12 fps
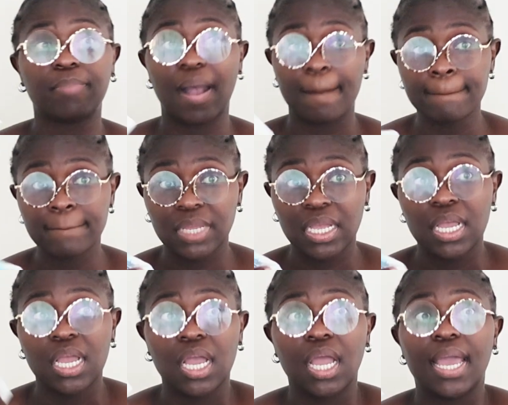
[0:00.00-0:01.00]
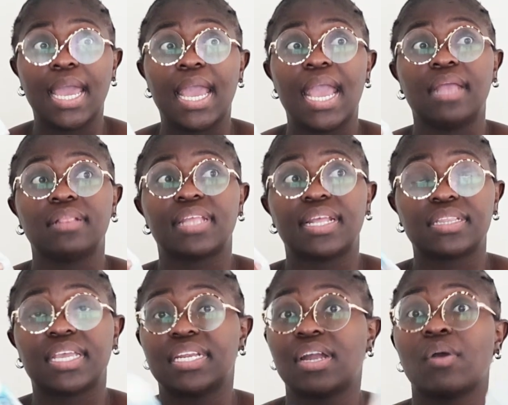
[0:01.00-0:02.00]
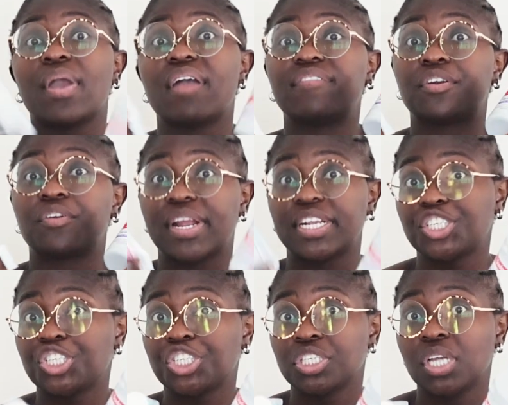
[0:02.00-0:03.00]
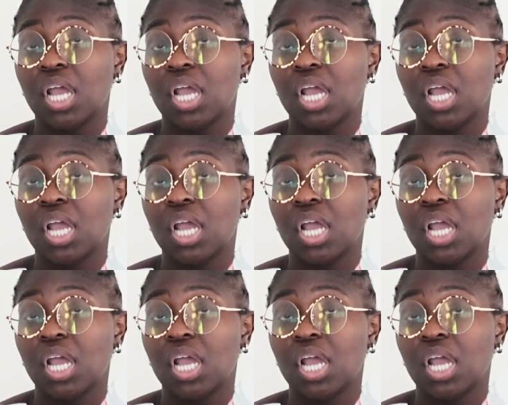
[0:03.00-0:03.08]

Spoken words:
bum, and then they now have a rash,